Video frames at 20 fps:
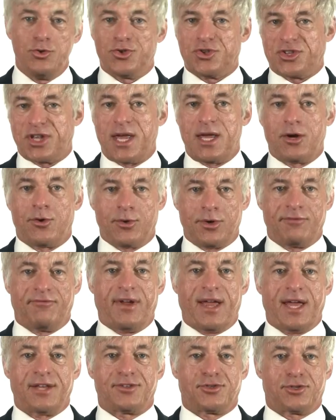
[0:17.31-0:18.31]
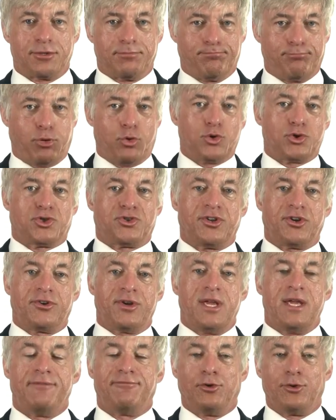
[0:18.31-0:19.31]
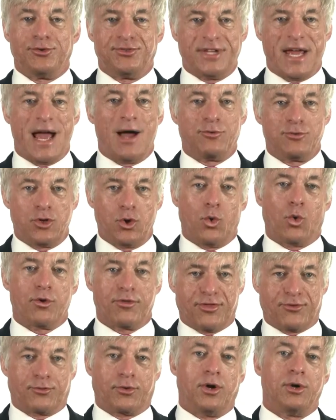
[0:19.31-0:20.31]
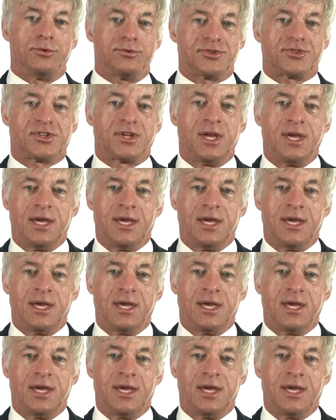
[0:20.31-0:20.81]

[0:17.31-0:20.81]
say, or advance to push their evil down your throats.